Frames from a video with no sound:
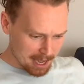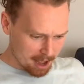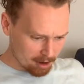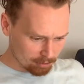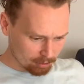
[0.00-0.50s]

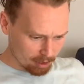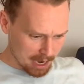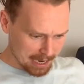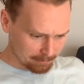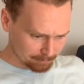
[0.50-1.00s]
All
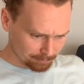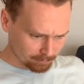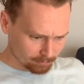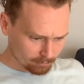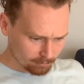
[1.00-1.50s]
right.
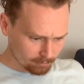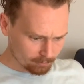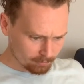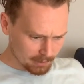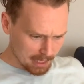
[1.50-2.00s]

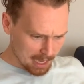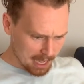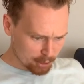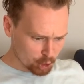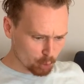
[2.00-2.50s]

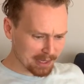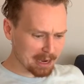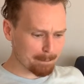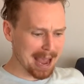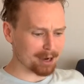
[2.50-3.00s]
Should we get
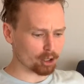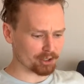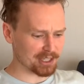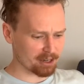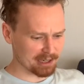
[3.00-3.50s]
a
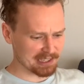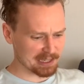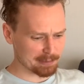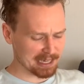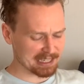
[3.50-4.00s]
Batgirl series?
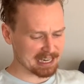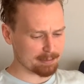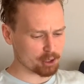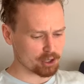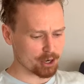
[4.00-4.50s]
Seems like a
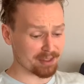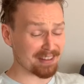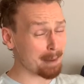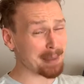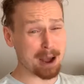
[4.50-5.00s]
CW show. They've
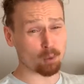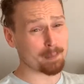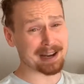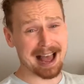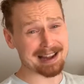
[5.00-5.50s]
got
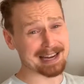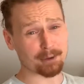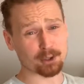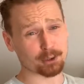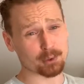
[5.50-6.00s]
Batwoman. I
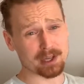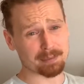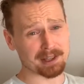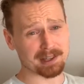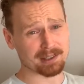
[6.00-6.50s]
doubt they'll do
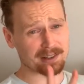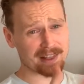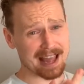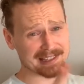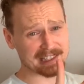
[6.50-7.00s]
something
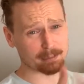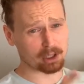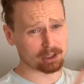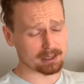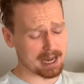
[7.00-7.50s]
that
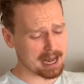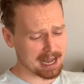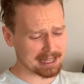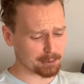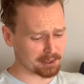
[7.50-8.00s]
similar.
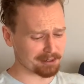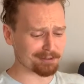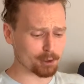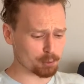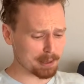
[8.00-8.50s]
I think it would
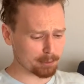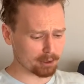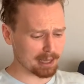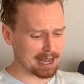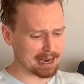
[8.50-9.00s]
confuse
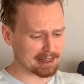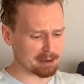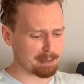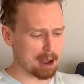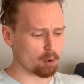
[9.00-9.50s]
people, and I
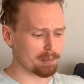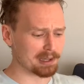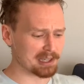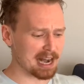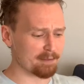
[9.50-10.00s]
think Batwoman
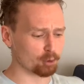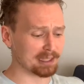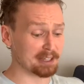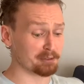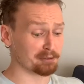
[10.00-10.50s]
is going to have a
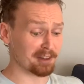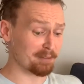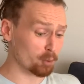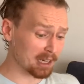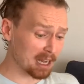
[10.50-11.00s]
really different
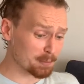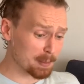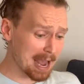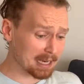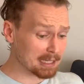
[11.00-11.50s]
flavor when it comes
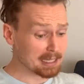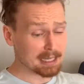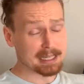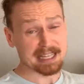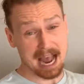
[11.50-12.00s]
back.
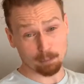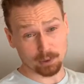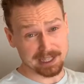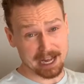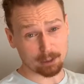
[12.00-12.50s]
Time
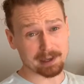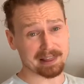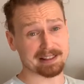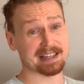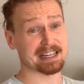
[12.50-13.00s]
will tell, but I
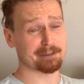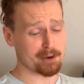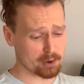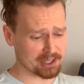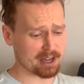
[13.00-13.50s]
think they need to
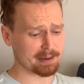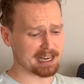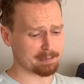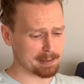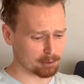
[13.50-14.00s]
focus on
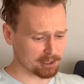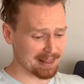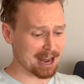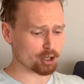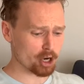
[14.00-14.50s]
getting people to
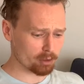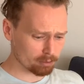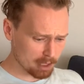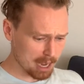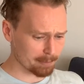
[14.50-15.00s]
that
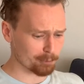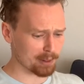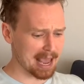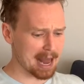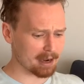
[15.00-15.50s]
show
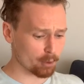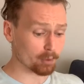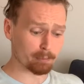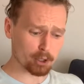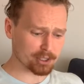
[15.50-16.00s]
before they add another
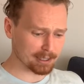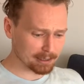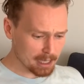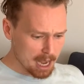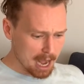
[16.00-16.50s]
one personally.
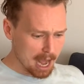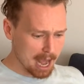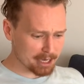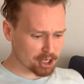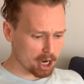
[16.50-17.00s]

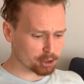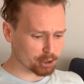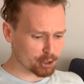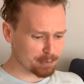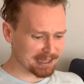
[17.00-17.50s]
Doctor
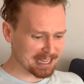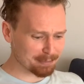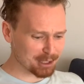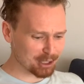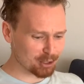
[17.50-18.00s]
Doom in the
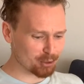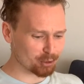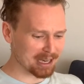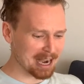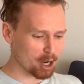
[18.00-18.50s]
MCU,
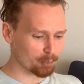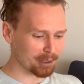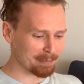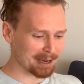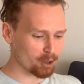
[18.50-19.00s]
Green Arrow
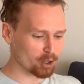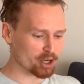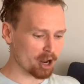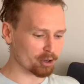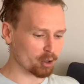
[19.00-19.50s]
played by Khoi
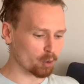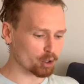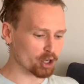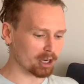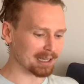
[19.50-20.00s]
Jandro, or
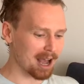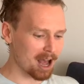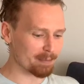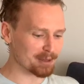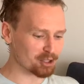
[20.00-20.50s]
Charlie
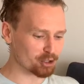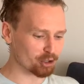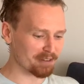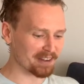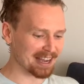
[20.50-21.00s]
Hahn, Mr.
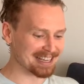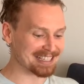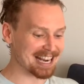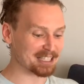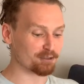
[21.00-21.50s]
Terrific, and
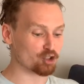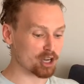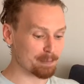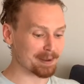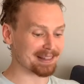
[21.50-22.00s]
Detective
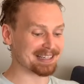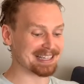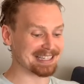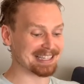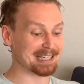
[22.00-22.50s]
Chimp in the
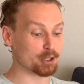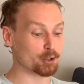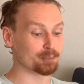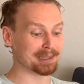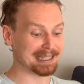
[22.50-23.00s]

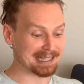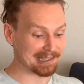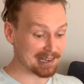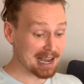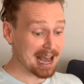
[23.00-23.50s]
DCEU,
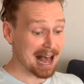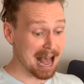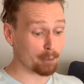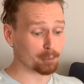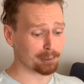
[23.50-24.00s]
please.
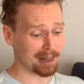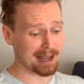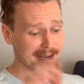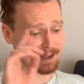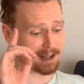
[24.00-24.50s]
I would
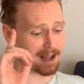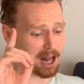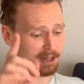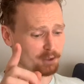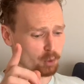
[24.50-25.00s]
play
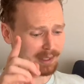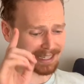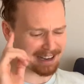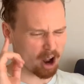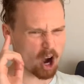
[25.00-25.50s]
Oliver
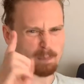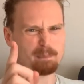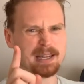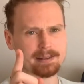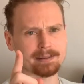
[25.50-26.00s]
Queen in a heartbeat.